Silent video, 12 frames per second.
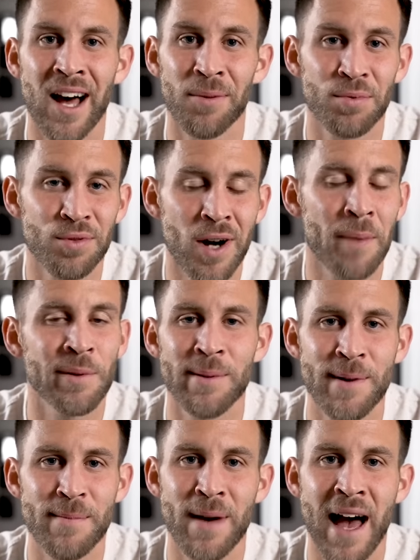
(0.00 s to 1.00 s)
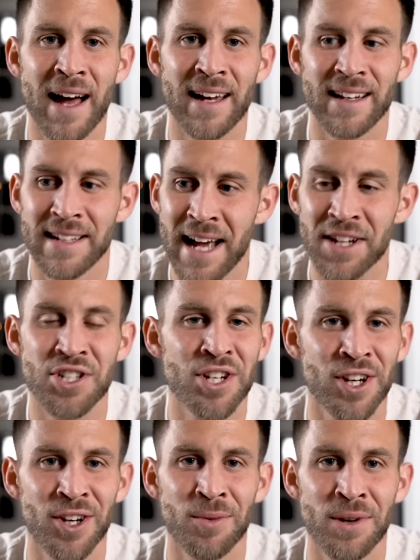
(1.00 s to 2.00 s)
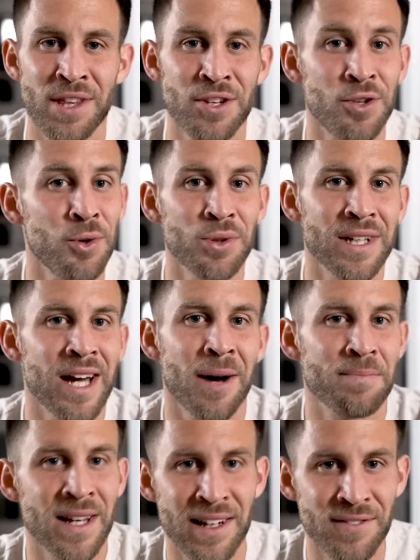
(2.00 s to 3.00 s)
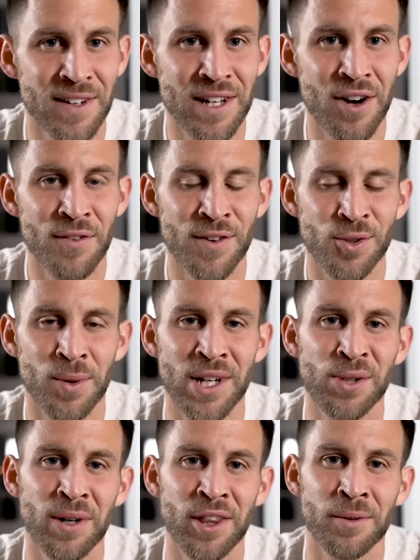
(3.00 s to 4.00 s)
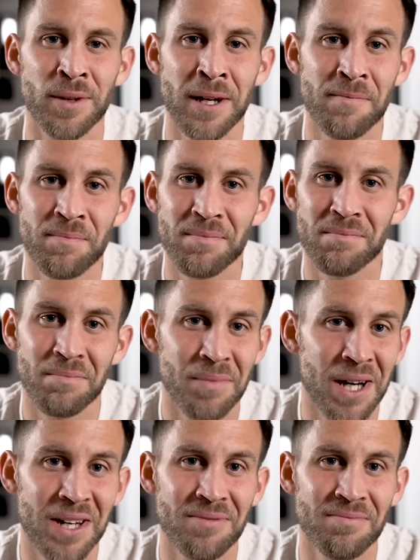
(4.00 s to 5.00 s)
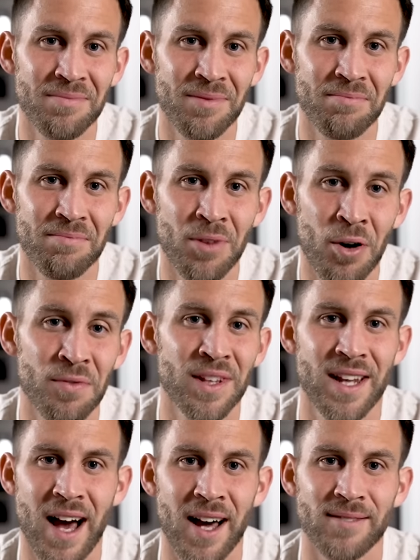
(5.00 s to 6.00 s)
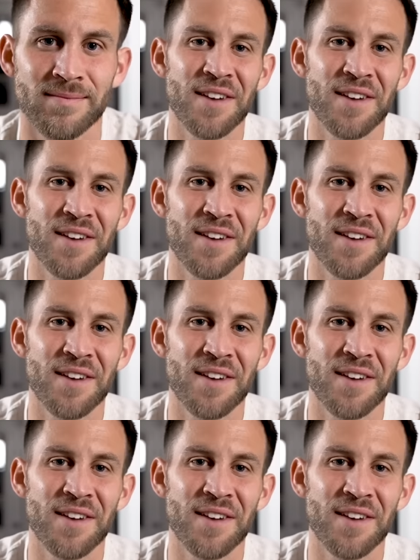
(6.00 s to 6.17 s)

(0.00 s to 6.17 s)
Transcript: I'll probably be back next year with a newly updated video for 2023, but hopefully not.